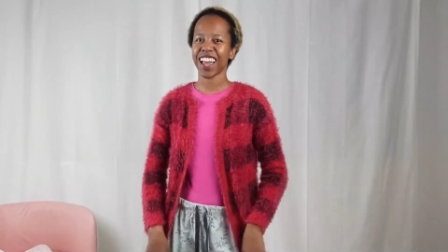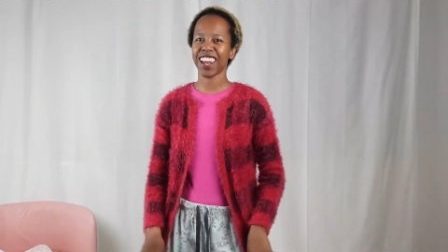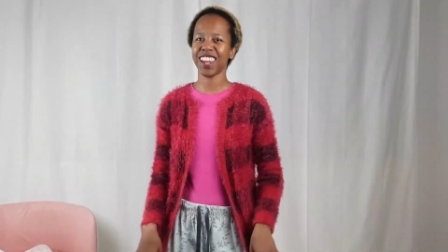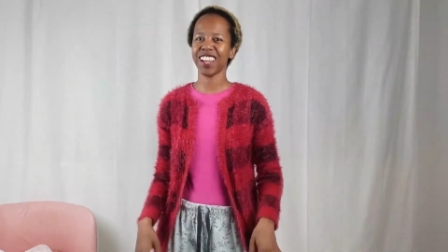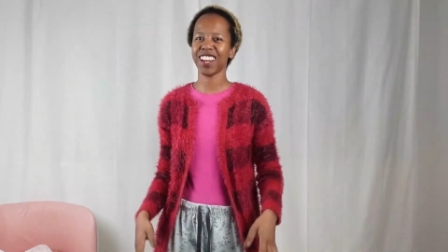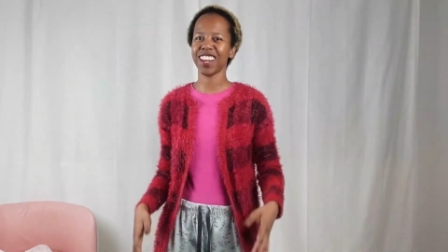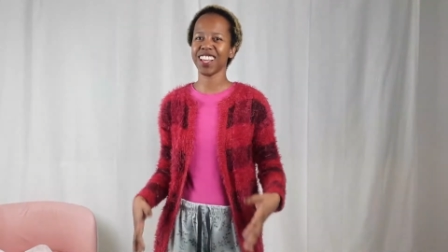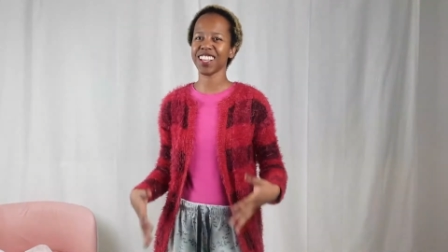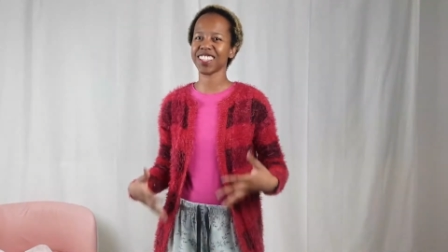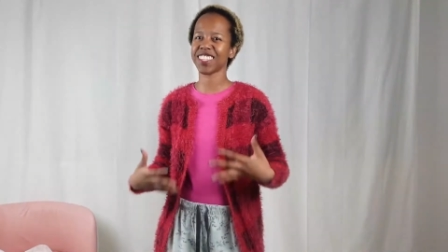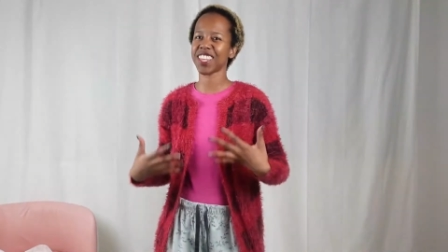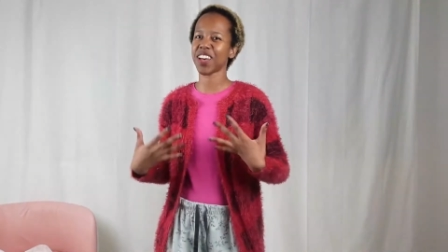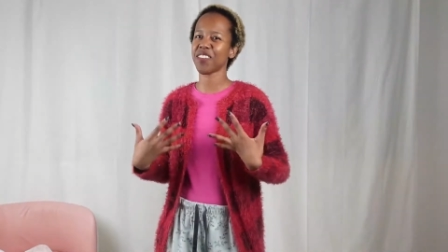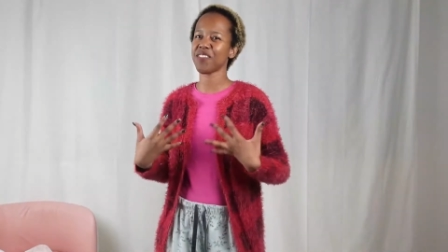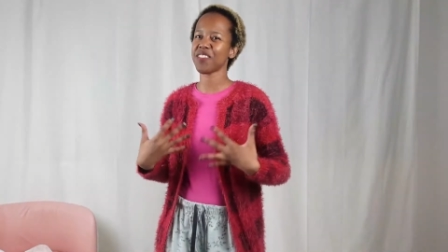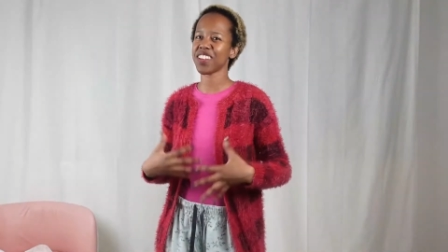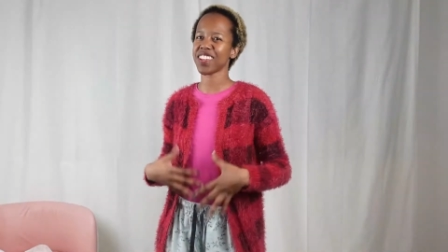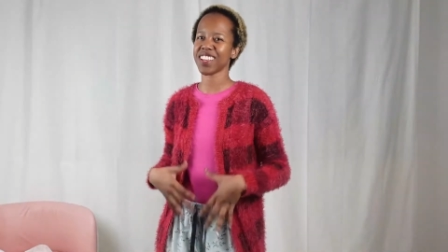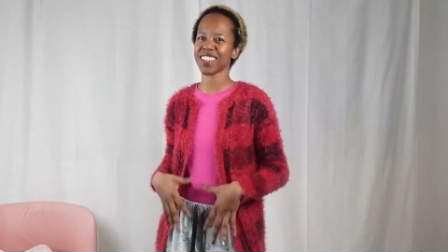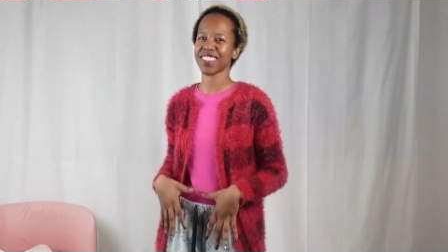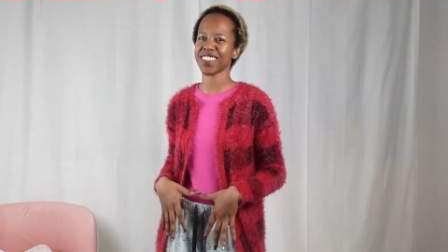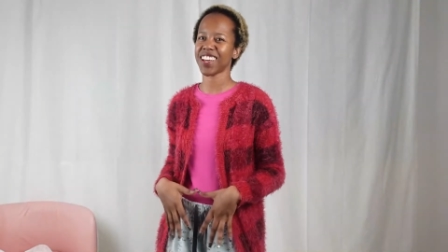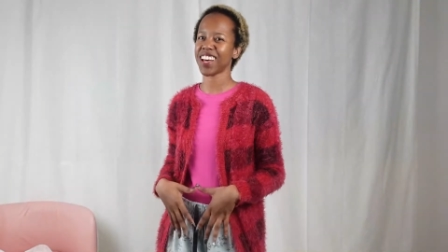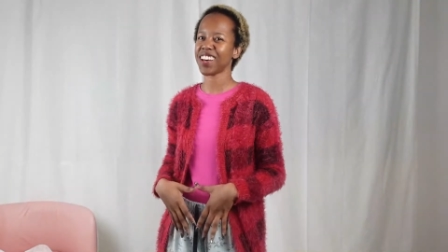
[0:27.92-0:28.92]
i look like
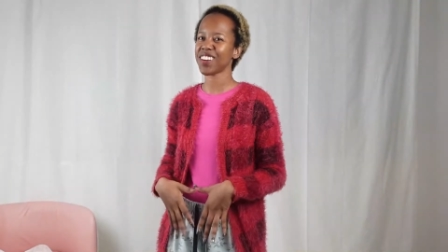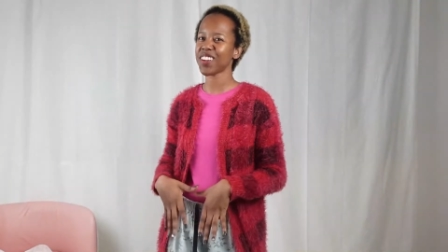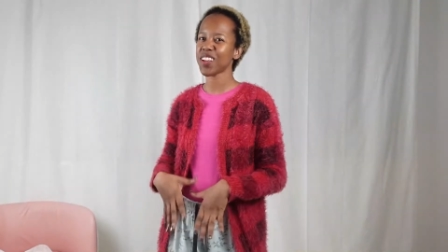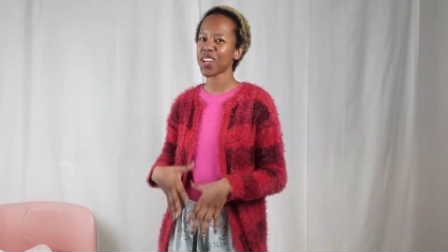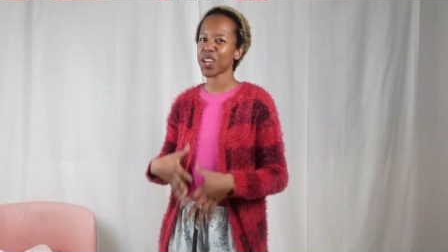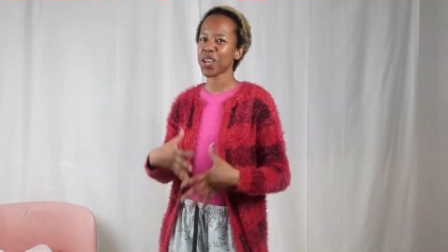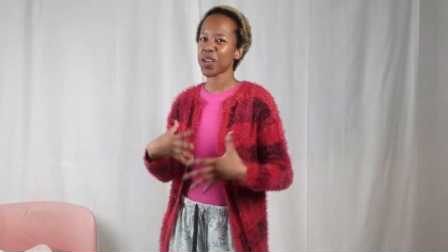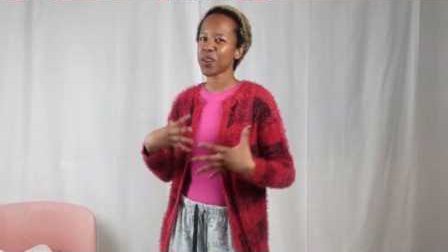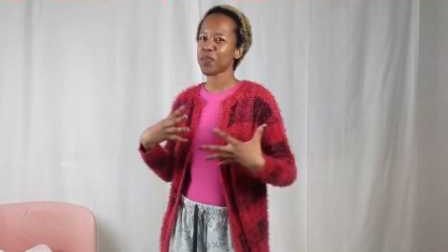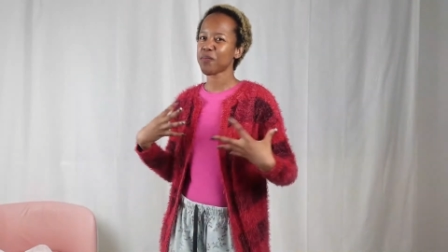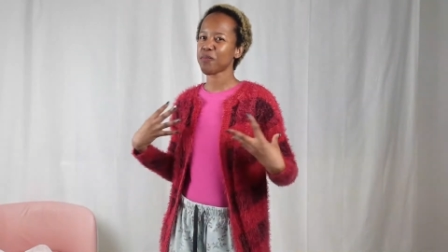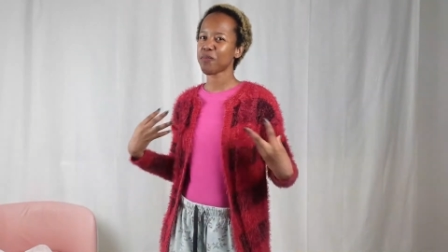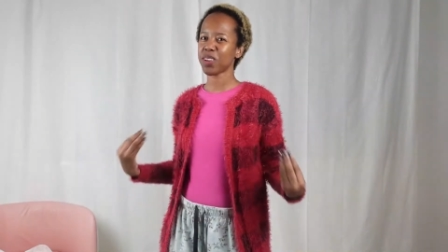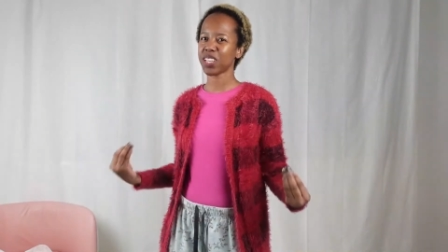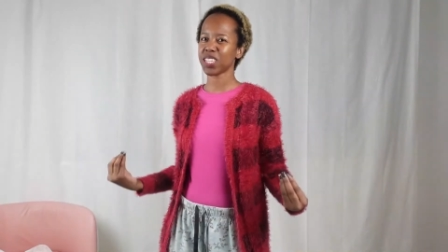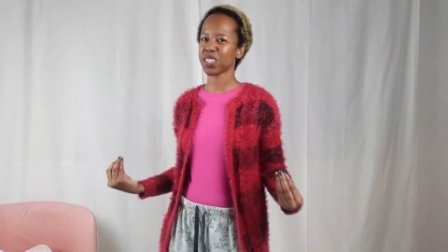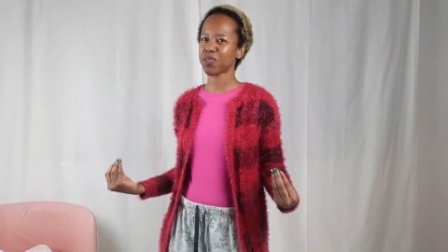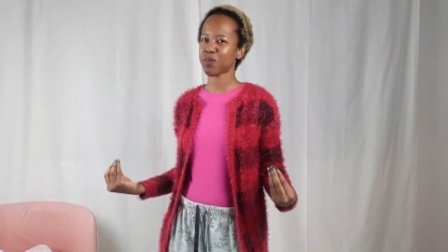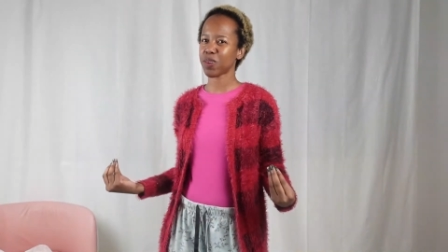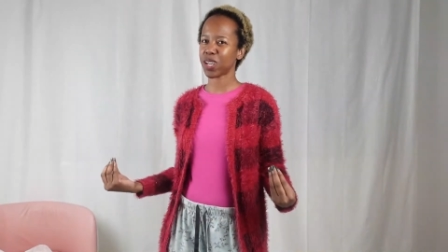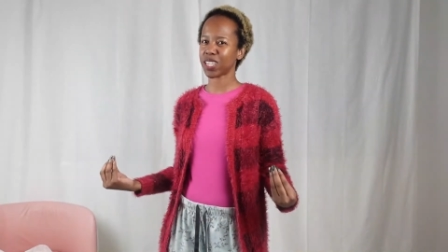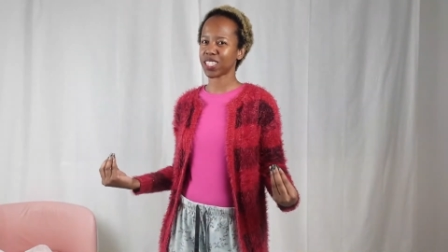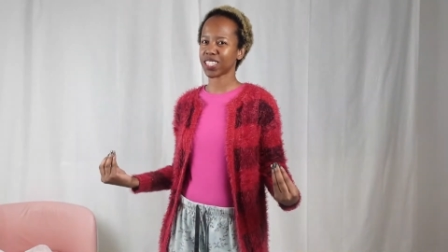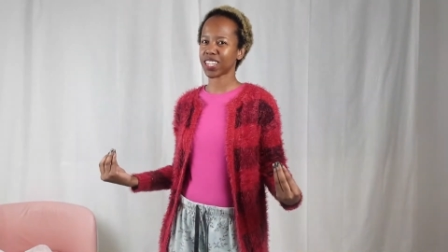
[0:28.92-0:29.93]
somebody's mom
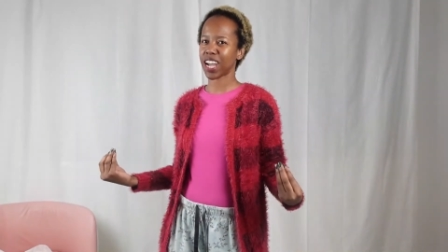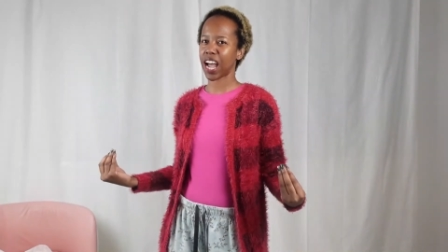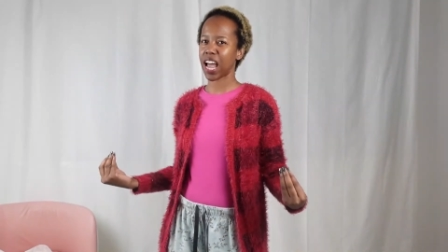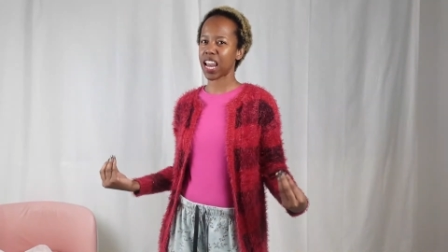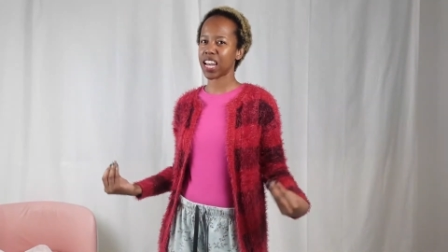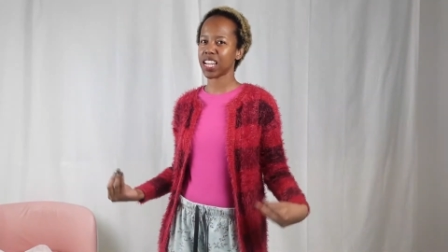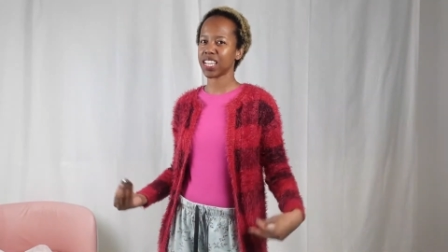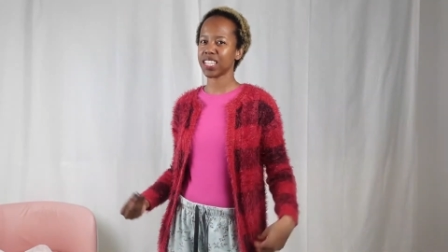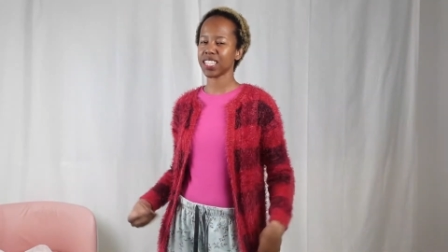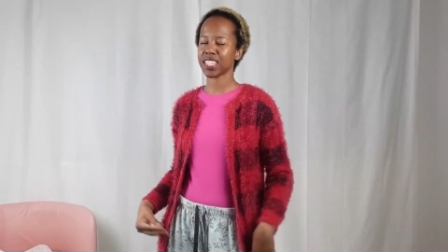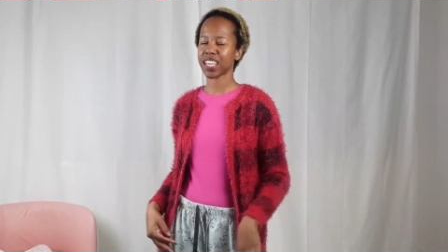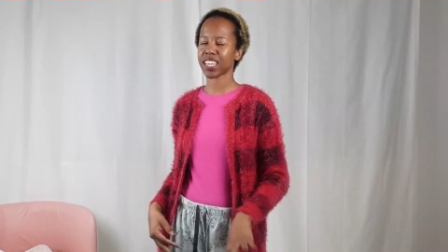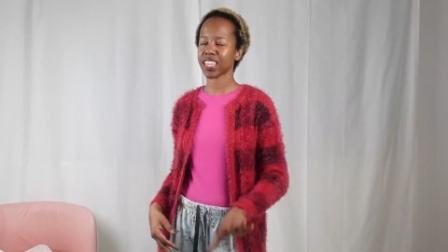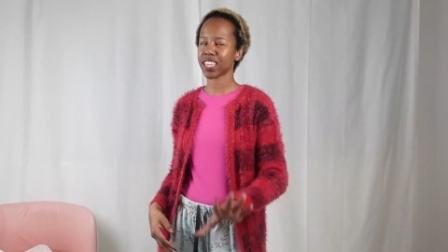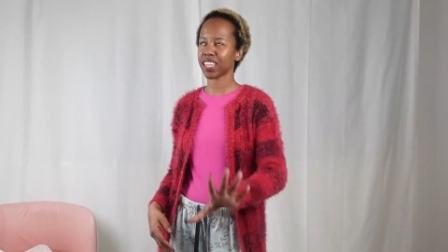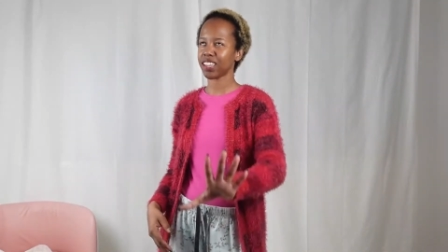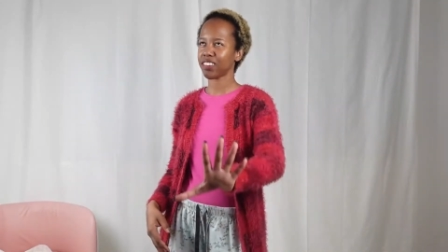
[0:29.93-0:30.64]
mismatched colors like